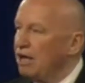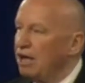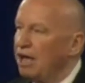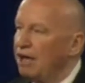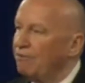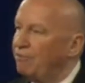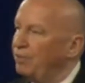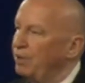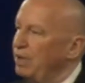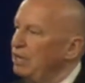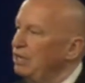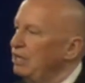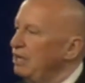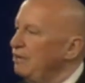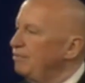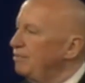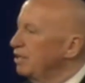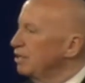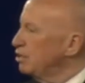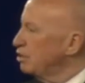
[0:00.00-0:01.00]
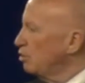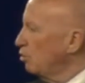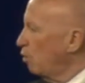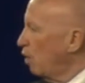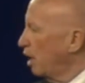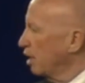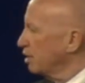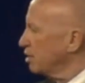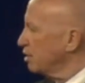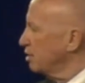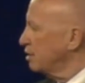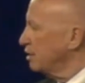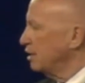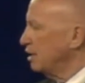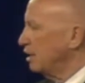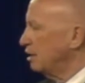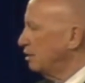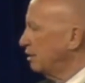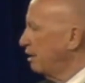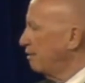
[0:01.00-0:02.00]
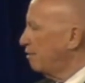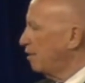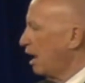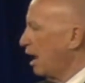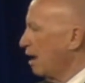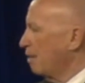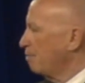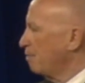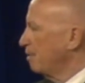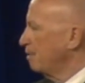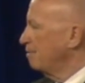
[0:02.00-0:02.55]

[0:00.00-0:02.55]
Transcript: If we leave this to Washington, it'll never happen.